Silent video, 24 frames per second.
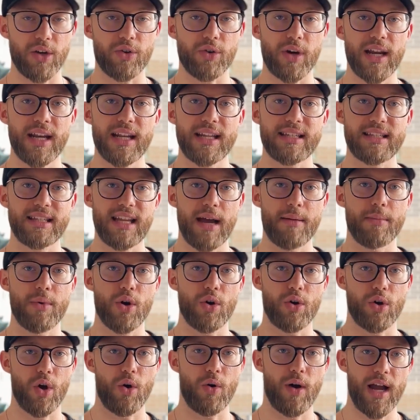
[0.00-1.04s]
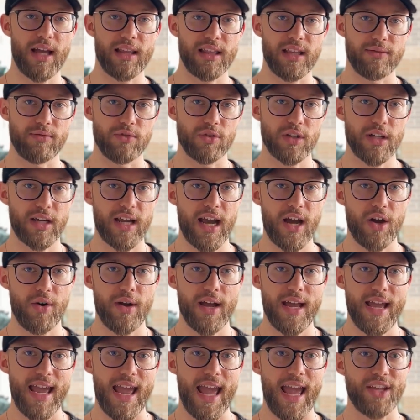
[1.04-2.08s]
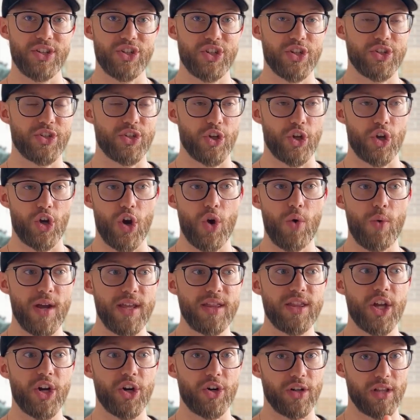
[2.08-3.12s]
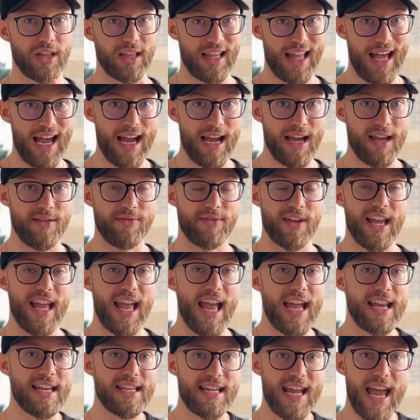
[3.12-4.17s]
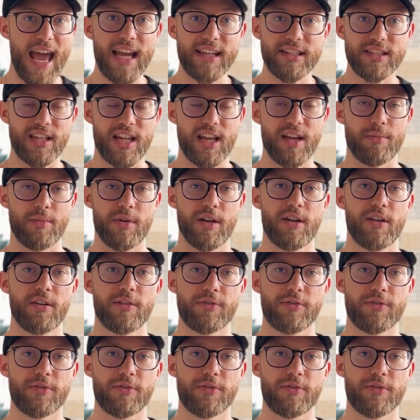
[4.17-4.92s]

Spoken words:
Create a demo Go High Level account and just go in there live and text him